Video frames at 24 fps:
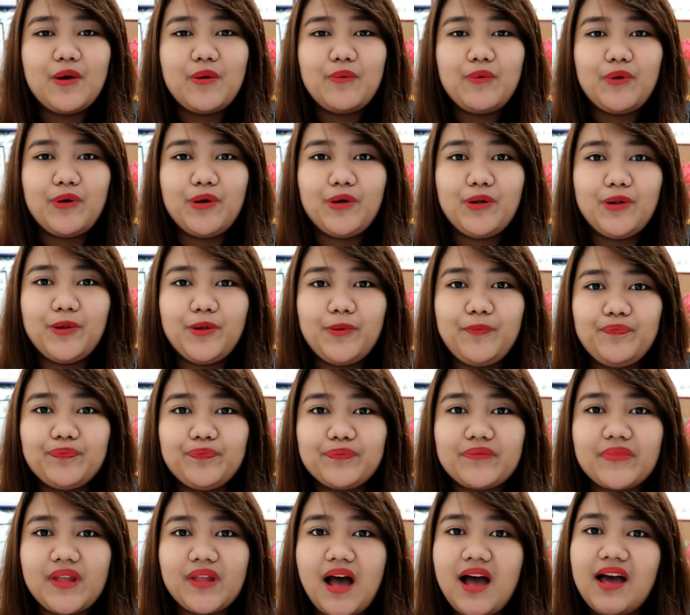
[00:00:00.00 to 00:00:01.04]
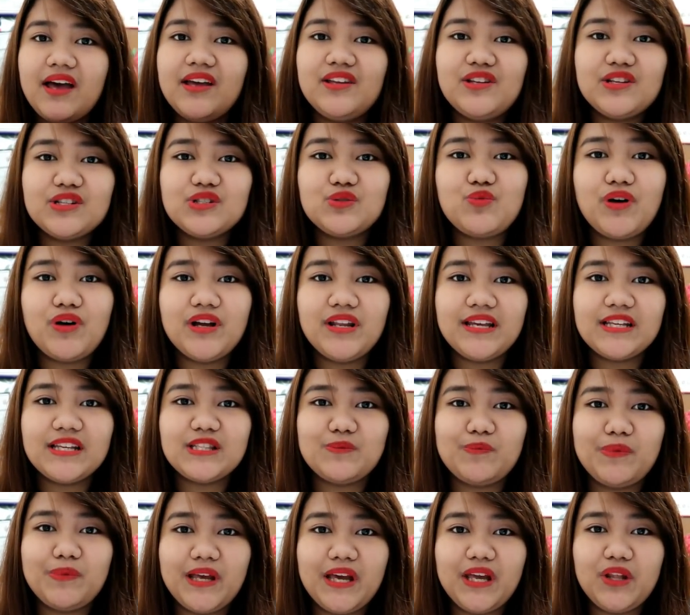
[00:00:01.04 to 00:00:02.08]
well, I just want to
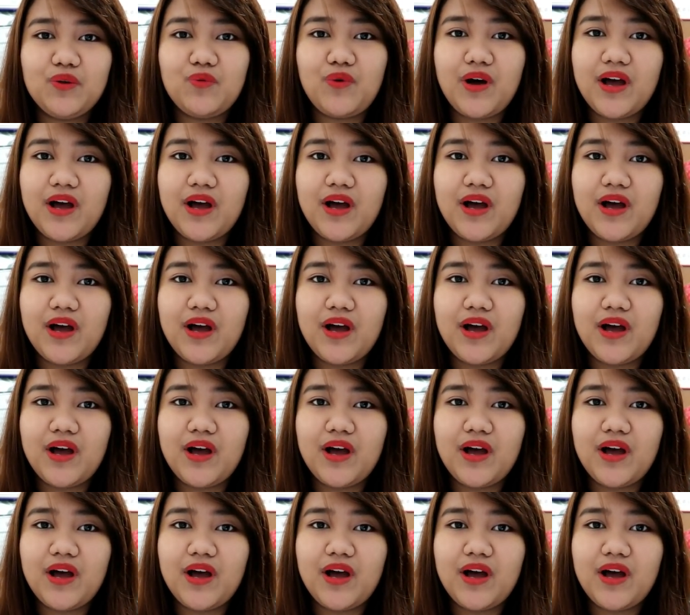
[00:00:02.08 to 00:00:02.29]
explain